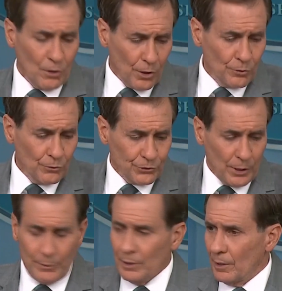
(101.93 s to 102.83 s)
The Cardinal's
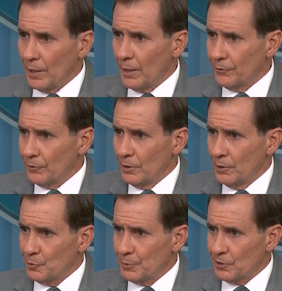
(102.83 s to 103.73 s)
coming at
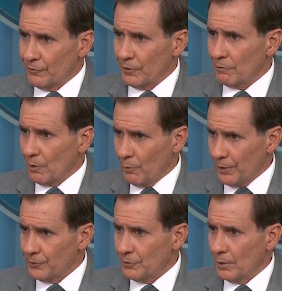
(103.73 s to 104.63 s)
the specific
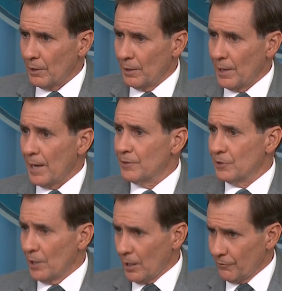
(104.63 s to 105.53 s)
request and as
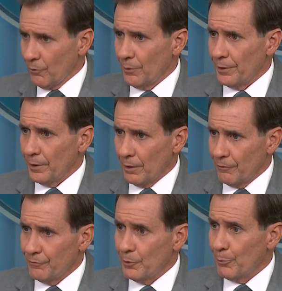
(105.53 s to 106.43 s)
an envoy
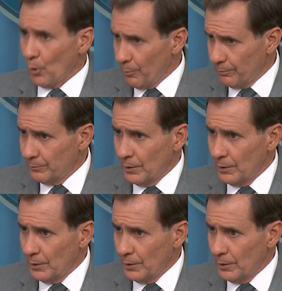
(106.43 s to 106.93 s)
of the Pope